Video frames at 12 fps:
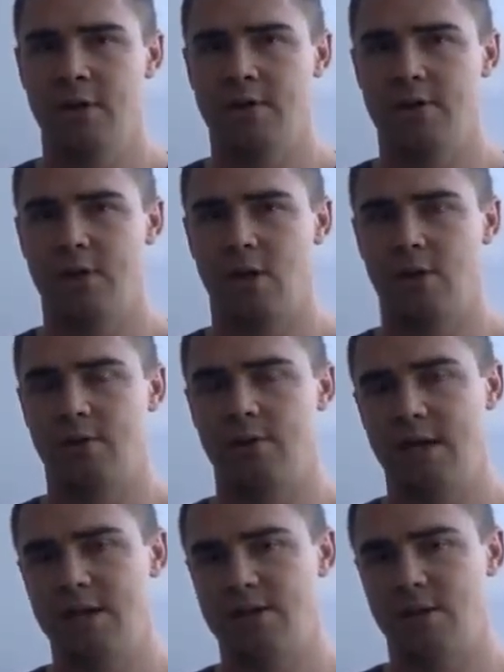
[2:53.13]
So
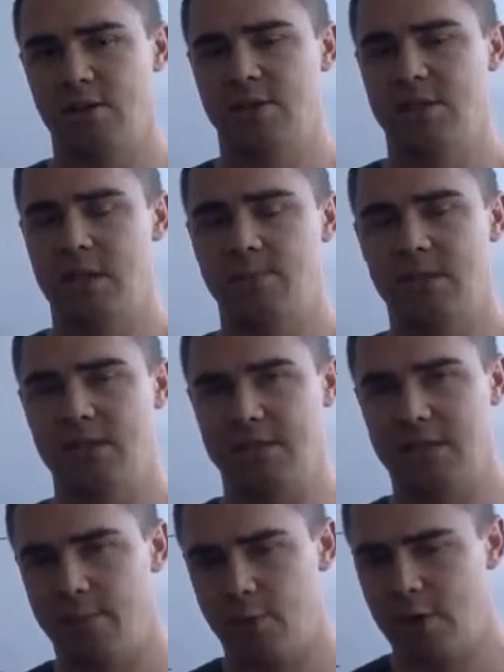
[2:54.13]
there's those tips in
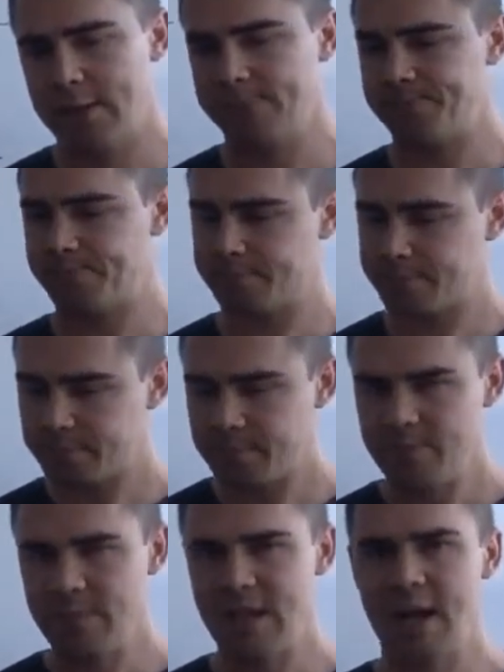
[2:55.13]
summary,
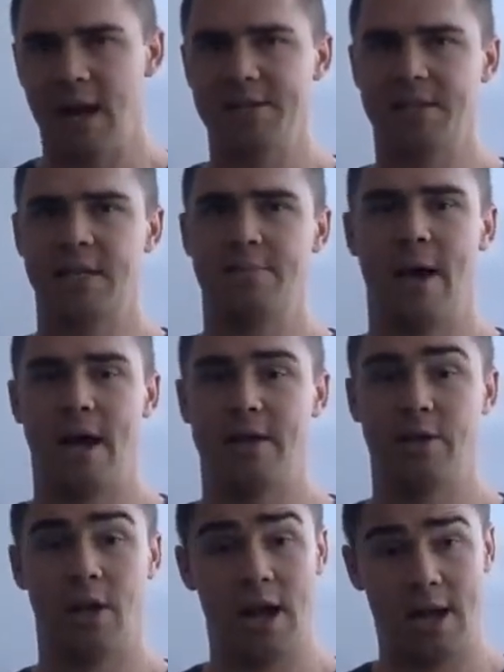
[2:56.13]
asking
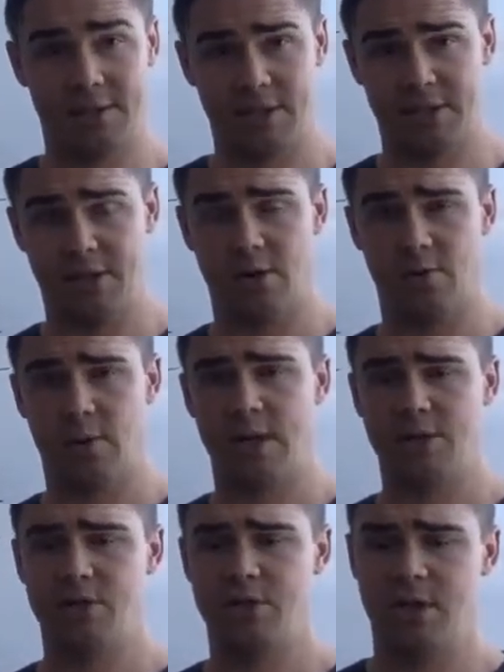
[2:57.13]
about, you know, how's things going
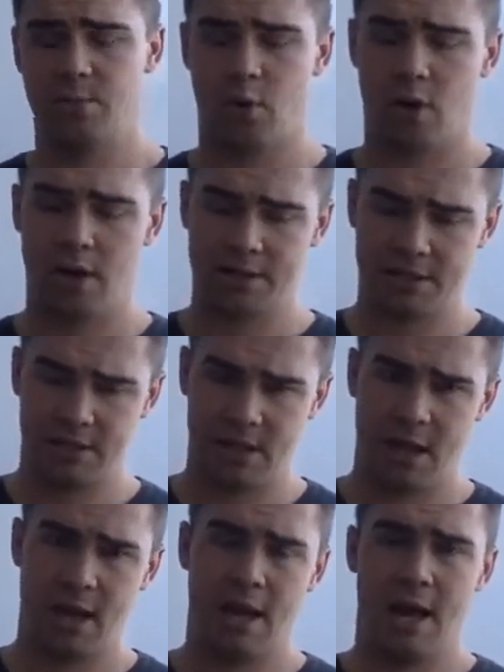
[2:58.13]
relationship-wise,
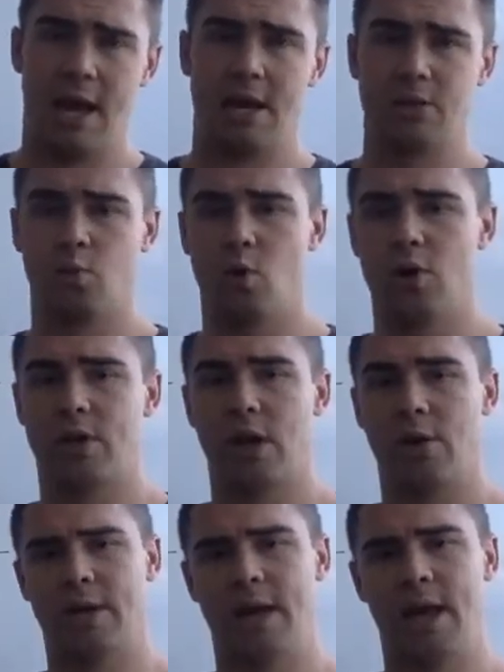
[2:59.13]
how's work
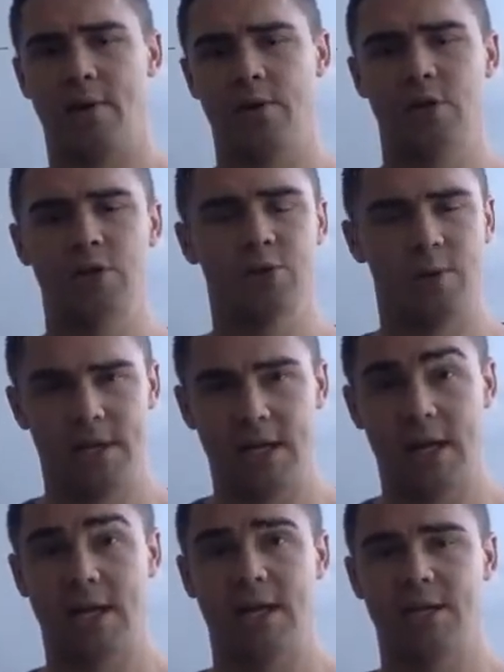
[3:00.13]
going, and how are you doing
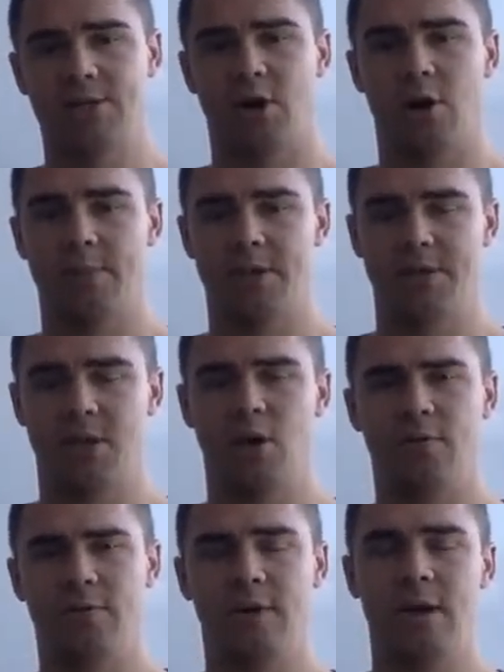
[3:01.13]
getting any time to
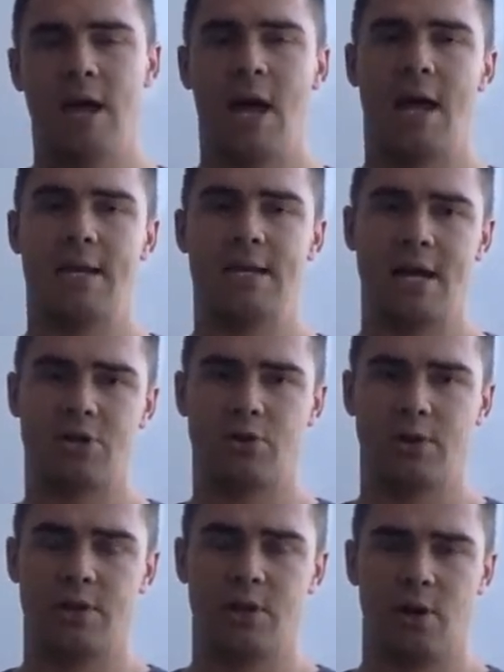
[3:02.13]
yourself, and
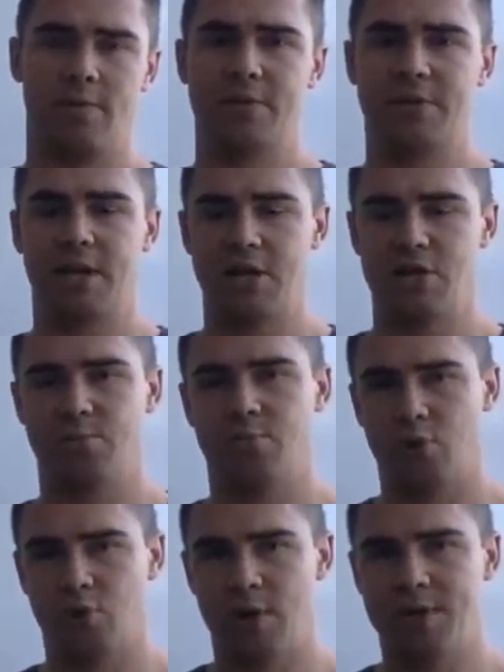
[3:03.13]
naturally the conversation
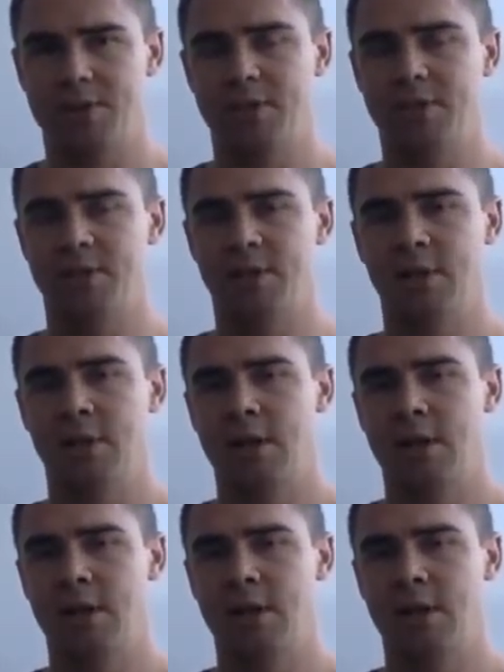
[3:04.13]
progresses.